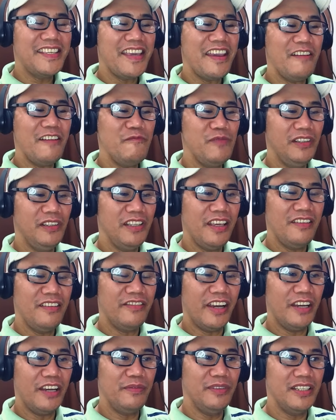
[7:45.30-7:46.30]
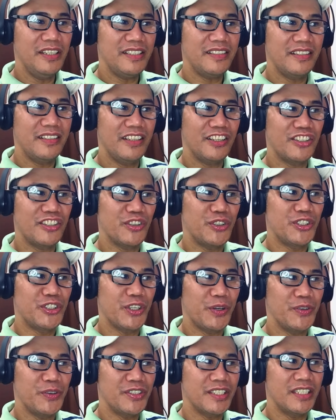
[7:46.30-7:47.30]
can't believe I'm listening to
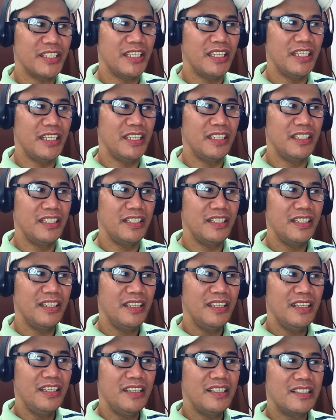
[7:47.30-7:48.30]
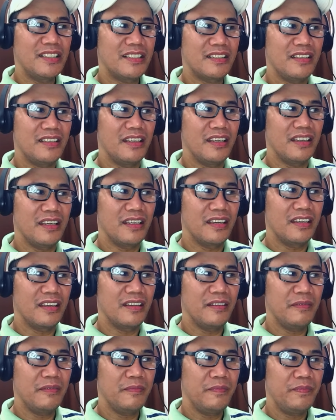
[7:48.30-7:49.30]
Zhou Shen
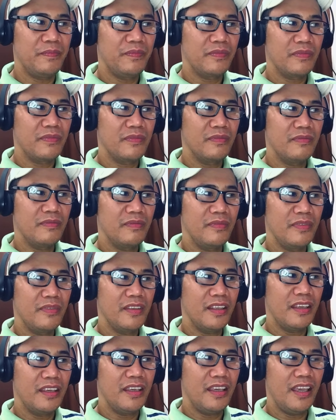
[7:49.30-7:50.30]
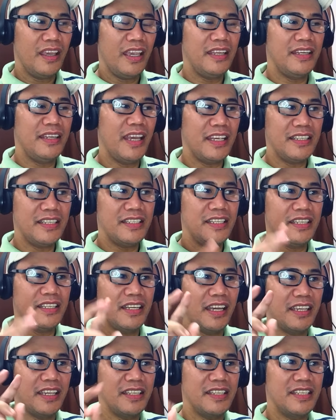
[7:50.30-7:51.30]
sing a
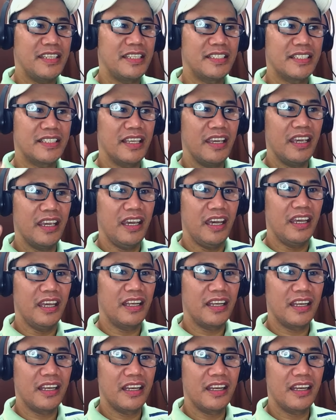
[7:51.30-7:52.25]
1990s hit.